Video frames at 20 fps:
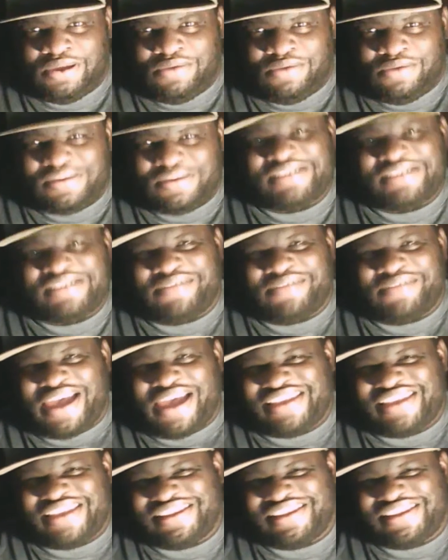What's up,
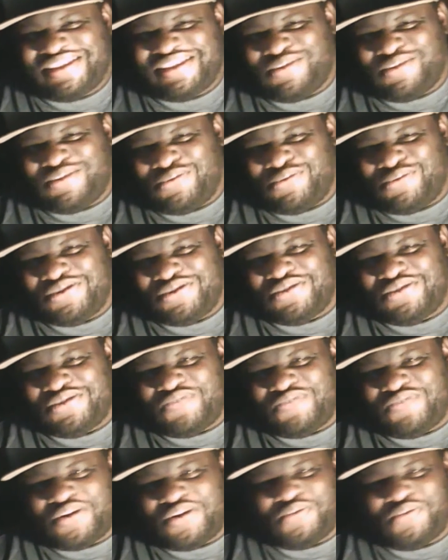guys? This is
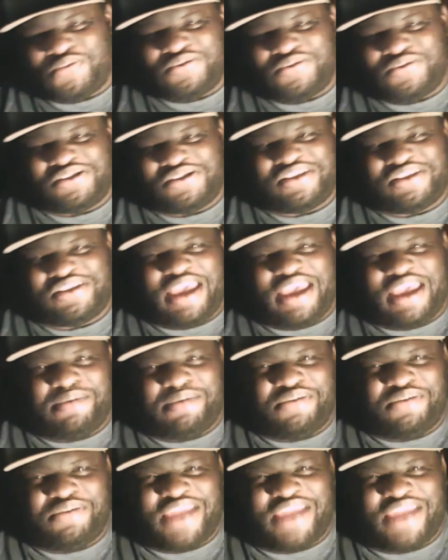Kruzers from Kruzers
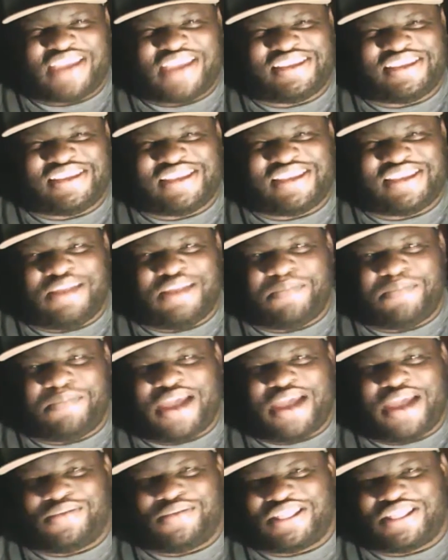Gaming and Reactions, and I'm
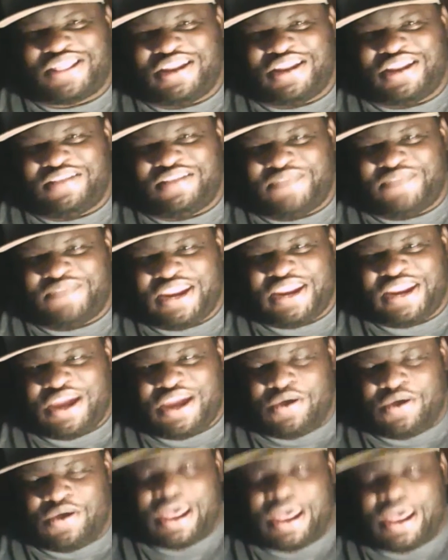back with another
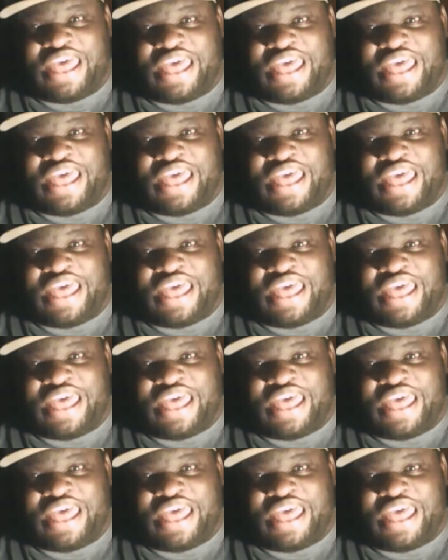video.